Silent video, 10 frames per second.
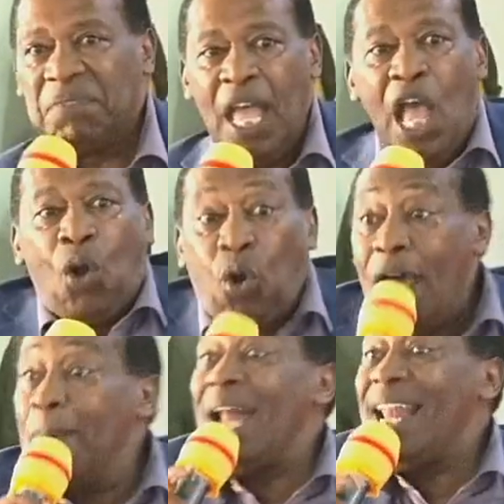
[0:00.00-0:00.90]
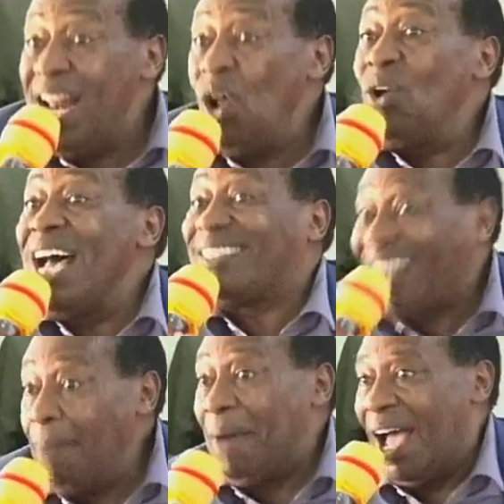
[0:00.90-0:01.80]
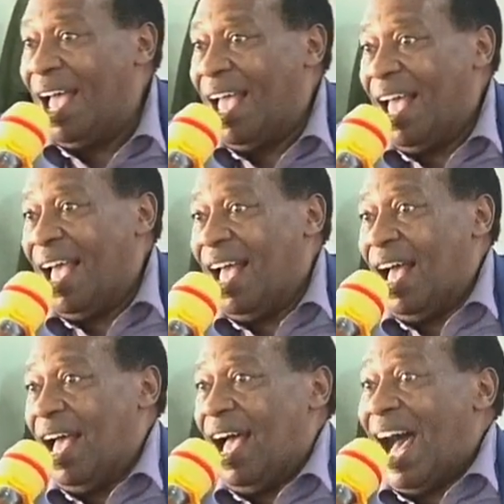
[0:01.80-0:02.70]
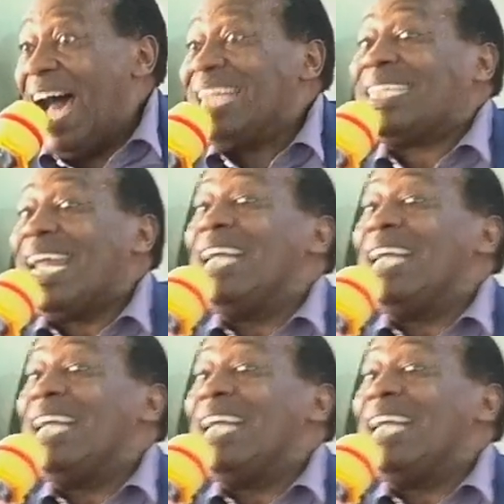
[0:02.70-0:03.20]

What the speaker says: Kuna maneno unasema. Hata